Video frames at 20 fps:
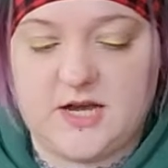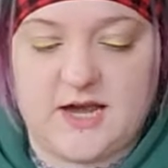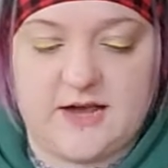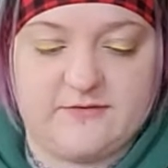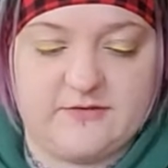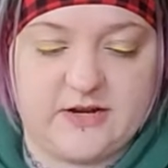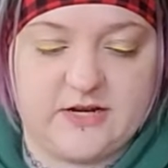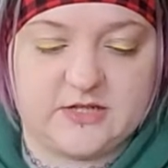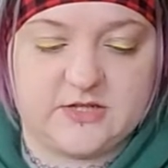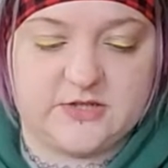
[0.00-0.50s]
I
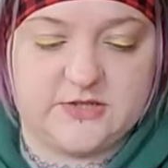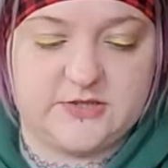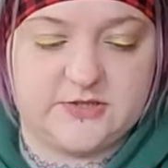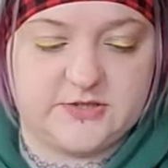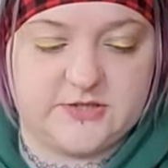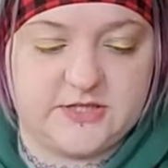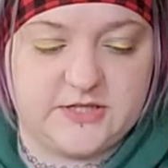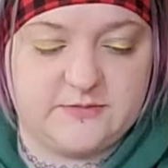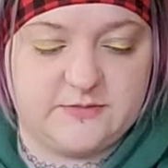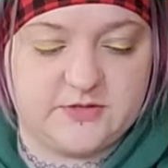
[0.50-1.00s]
haven't actually
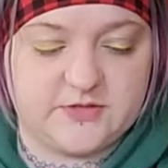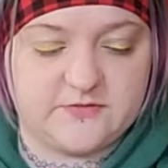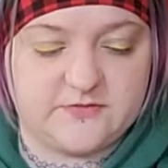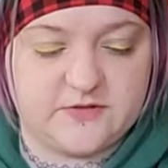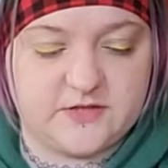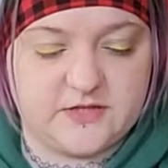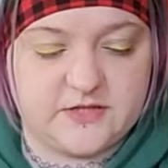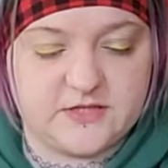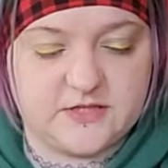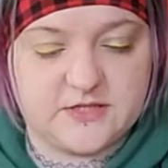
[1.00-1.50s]
used a tape measure for
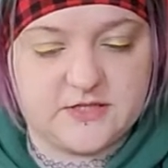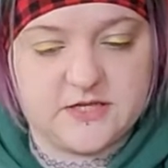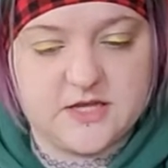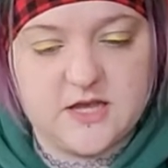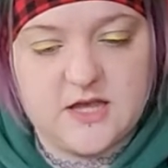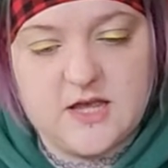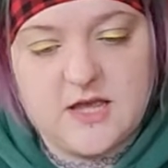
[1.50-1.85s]
this.